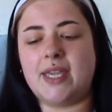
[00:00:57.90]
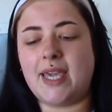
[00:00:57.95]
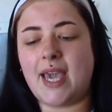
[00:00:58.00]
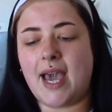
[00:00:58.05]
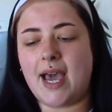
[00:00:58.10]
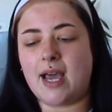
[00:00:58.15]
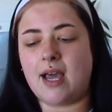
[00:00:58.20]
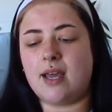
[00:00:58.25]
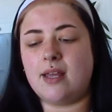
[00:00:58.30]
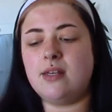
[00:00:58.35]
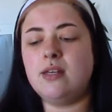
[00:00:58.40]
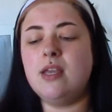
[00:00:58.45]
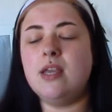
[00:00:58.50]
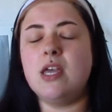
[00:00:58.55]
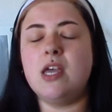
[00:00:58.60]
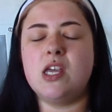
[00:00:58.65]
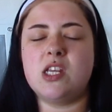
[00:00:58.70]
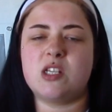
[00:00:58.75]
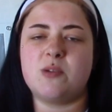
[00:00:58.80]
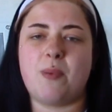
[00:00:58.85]
can.
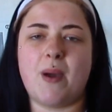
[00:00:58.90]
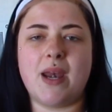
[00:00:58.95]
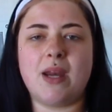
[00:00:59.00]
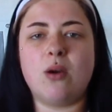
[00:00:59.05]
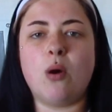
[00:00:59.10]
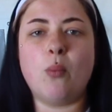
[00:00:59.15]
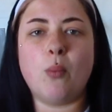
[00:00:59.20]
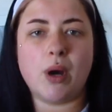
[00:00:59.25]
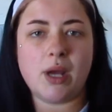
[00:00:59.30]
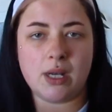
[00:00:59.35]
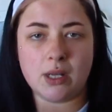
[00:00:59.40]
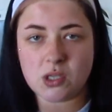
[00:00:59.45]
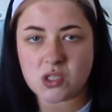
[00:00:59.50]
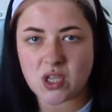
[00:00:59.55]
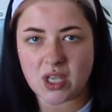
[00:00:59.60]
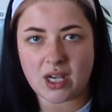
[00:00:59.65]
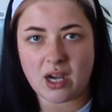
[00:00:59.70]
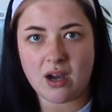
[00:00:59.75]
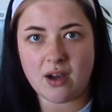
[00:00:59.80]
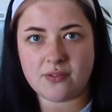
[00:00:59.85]
Depending on what it looks
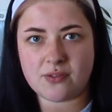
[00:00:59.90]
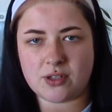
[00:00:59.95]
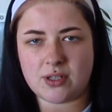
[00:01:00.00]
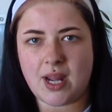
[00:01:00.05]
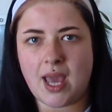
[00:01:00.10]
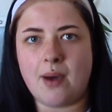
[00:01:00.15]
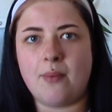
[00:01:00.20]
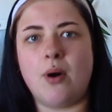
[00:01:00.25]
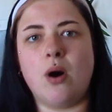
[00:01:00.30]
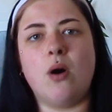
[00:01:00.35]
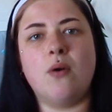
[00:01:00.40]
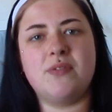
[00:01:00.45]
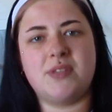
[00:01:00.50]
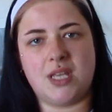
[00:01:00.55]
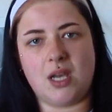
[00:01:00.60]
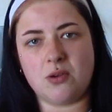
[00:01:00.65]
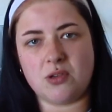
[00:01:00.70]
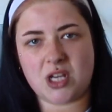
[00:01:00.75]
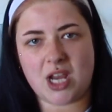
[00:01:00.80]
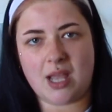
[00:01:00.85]
like after an hour,
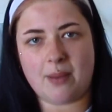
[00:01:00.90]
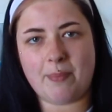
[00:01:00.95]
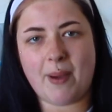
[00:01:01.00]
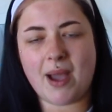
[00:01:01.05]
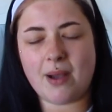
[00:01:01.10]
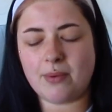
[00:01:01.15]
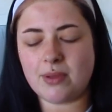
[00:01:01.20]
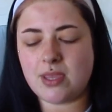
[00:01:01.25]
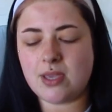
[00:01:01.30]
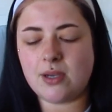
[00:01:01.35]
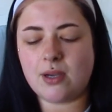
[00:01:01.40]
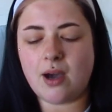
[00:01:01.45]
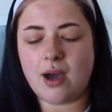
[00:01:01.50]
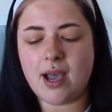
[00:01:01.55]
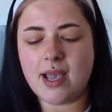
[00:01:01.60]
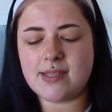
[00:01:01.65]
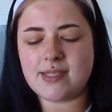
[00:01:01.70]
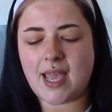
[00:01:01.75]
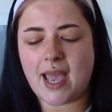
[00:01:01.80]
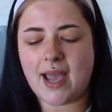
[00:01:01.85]
obviously I'll check back with you
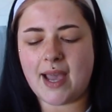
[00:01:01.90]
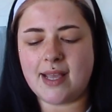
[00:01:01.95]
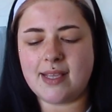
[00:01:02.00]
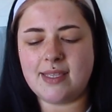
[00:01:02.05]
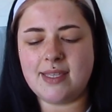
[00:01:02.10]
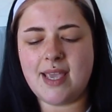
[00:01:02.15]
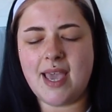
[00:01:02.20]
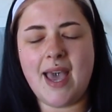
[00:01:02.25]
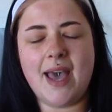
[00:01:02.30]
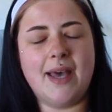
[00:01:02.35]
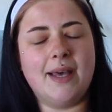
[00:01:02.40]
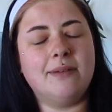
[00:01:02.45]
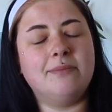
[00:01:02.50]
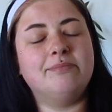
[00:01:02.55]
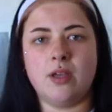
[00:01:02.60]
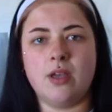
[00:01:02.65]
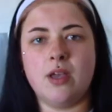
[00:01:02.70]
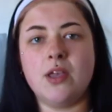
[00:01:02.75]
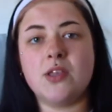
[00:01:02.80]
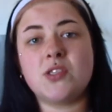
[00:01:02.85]
guys, and yeah.
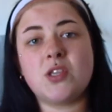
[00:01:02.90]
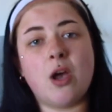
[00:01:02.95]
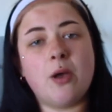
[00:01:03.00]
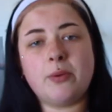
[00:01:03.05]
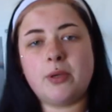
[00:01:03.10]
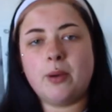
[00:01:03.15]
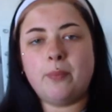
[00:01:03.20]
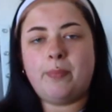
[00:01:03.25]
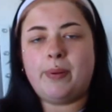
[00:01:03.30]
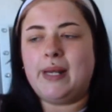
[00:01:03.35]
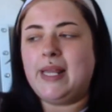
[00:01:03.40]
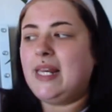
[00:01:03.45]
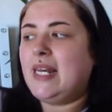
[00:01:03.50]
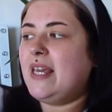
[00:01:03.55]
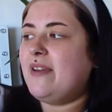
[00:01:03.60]
So I'm completely